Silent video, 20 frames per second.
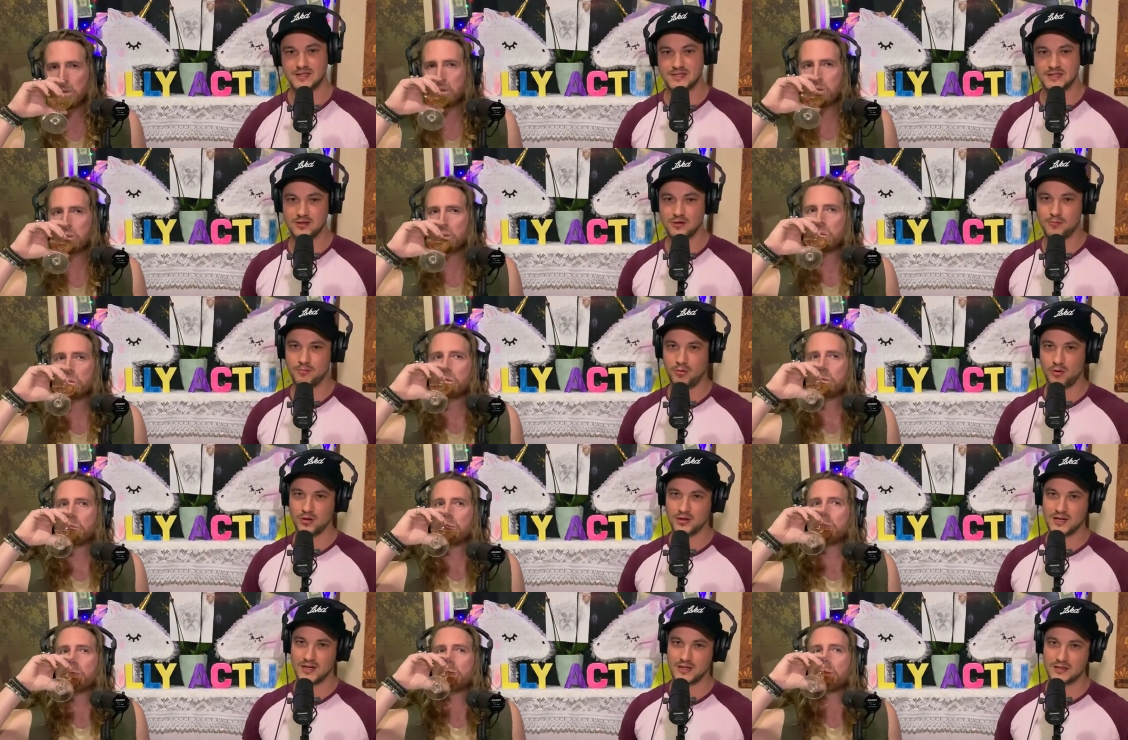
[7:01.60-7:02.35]
Speaker 1: single
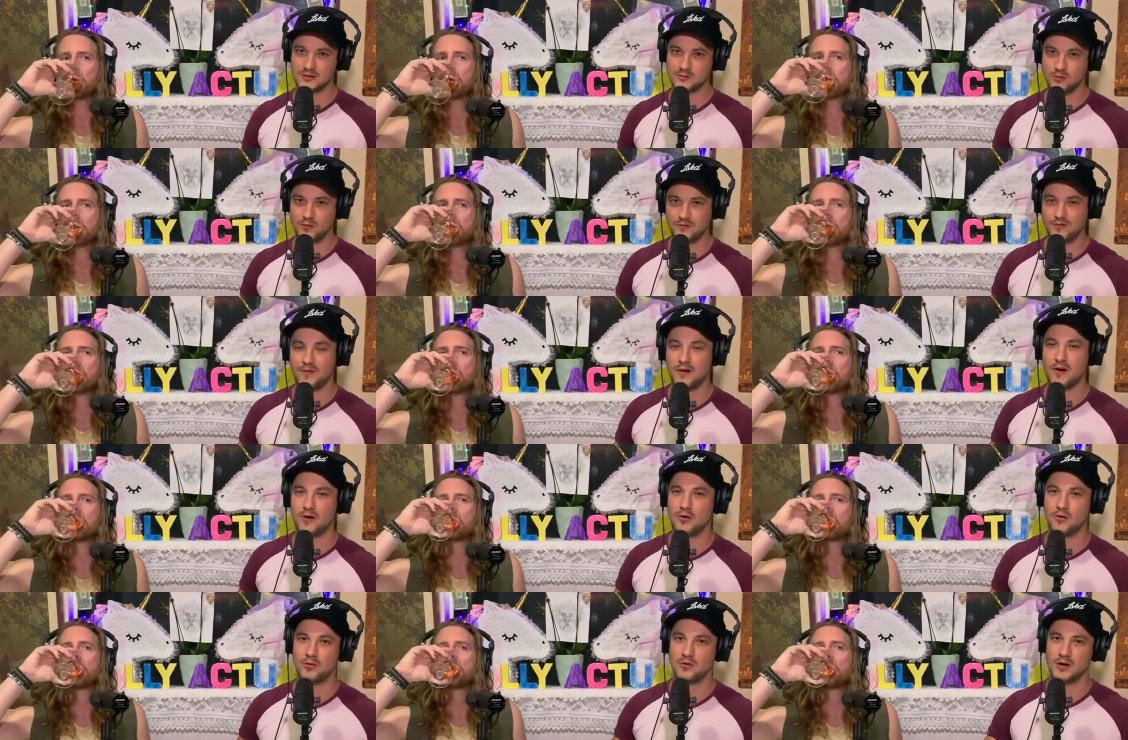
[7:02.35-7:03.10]
podcast, Will
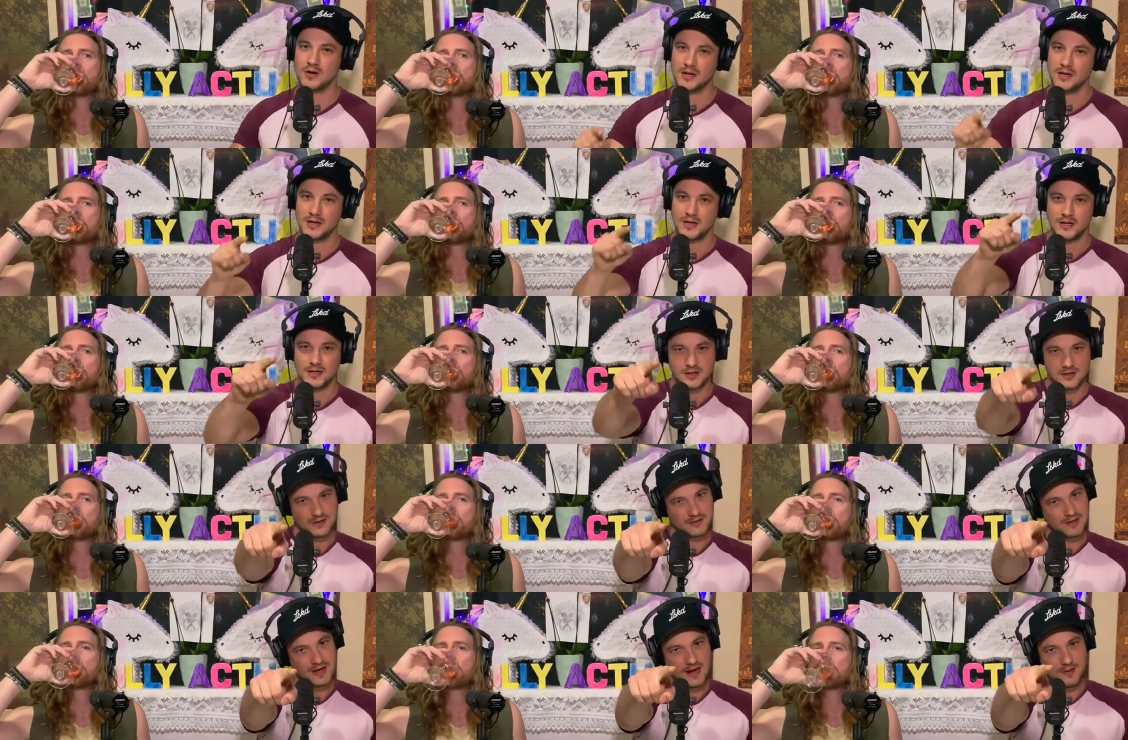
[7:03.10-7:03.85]
Ferrell.
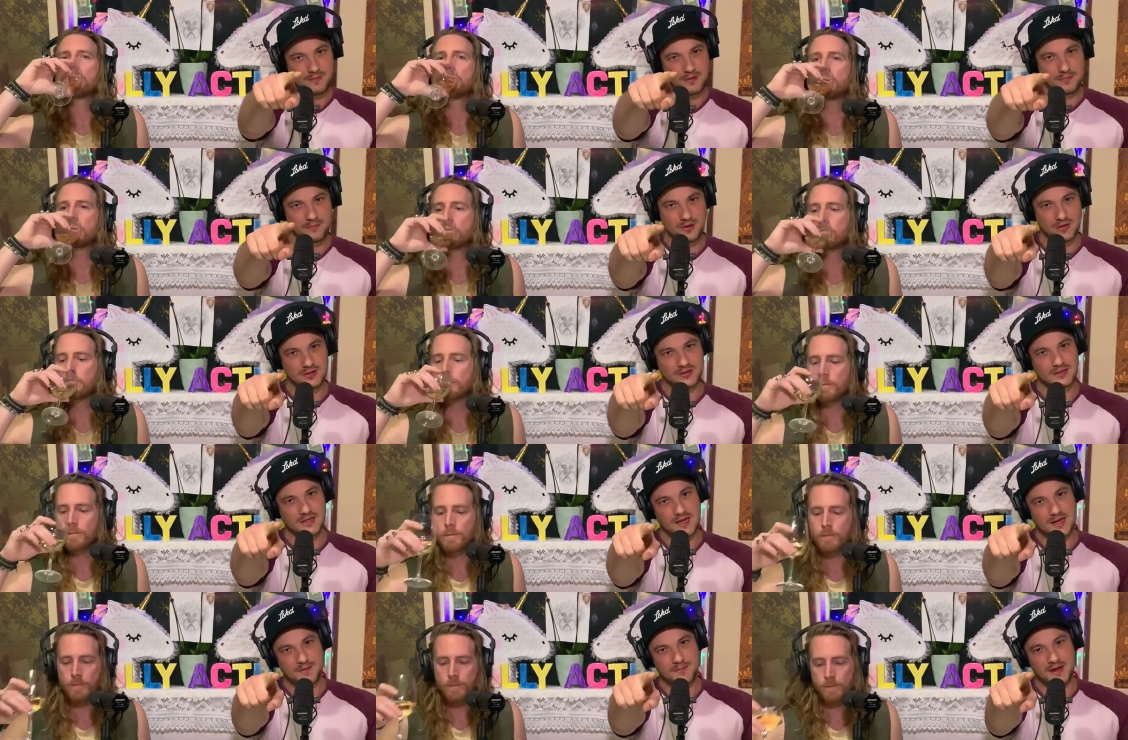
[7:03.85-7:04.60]
Happy
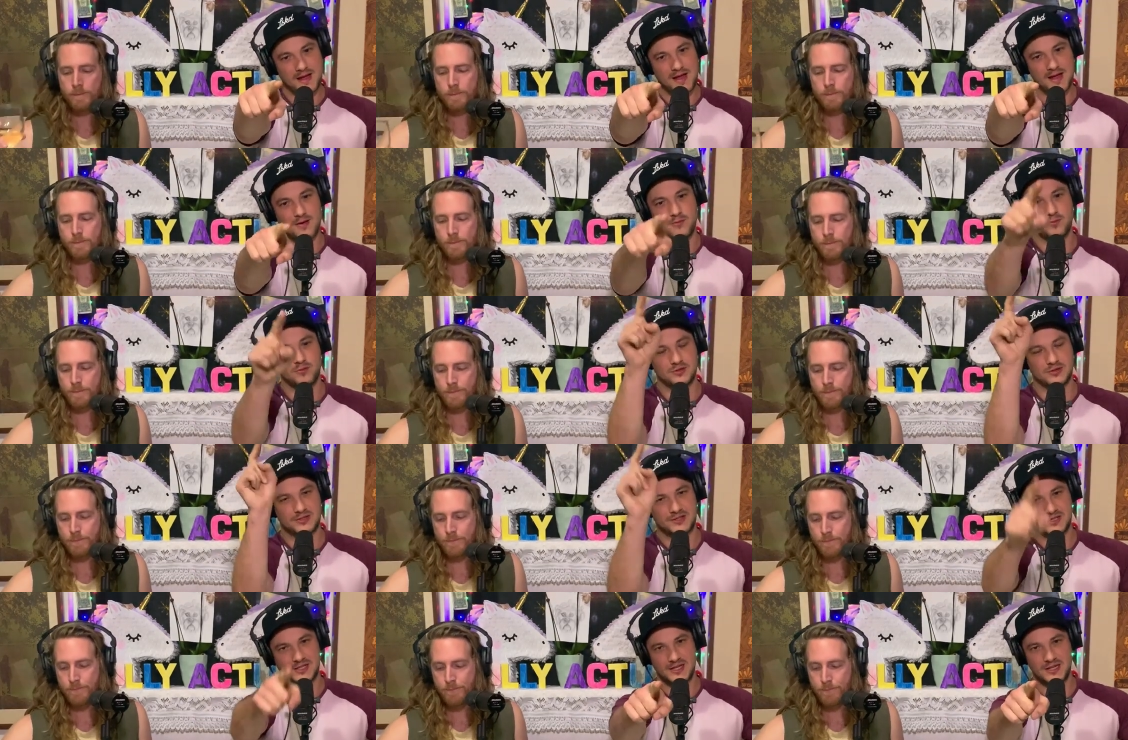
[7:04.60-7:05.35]
birthday, man.
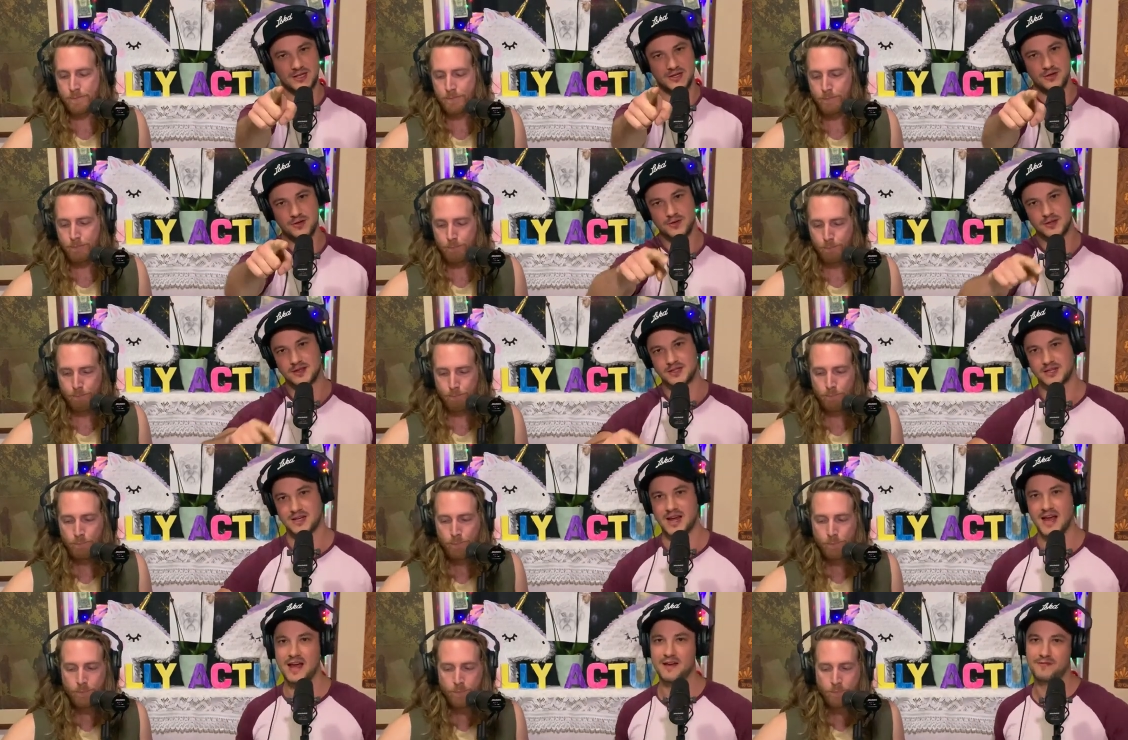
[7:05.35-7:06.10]
We'll see you
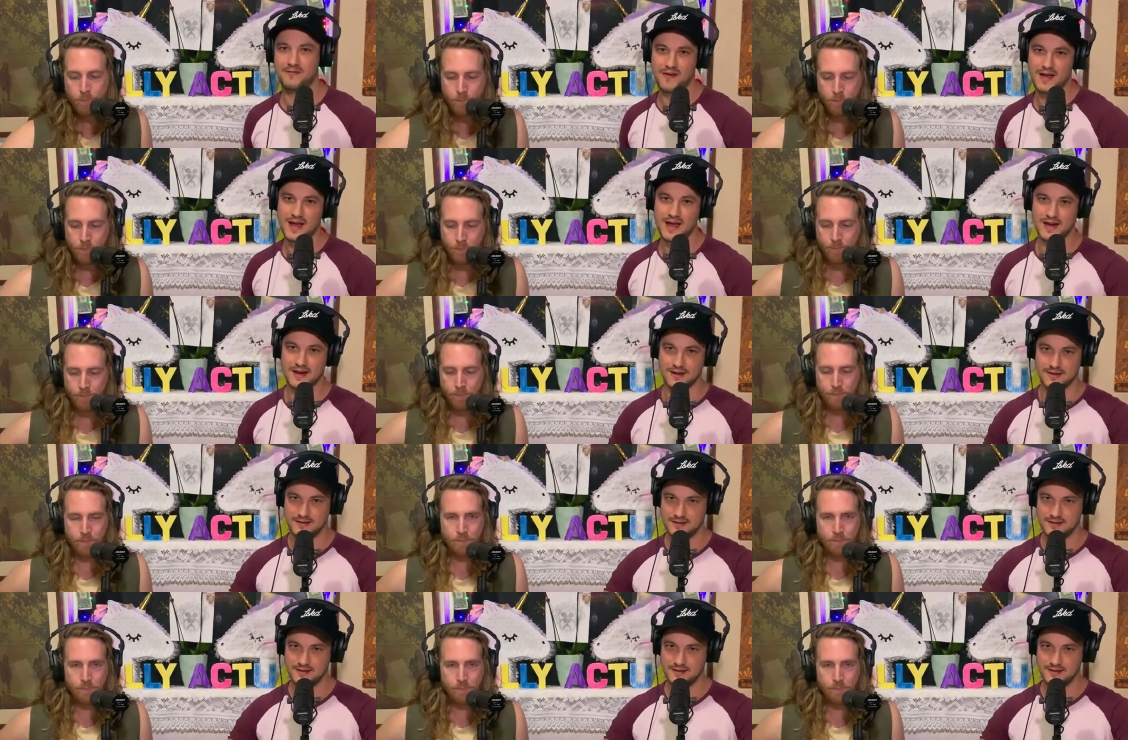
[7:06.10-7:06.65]
at the cafe.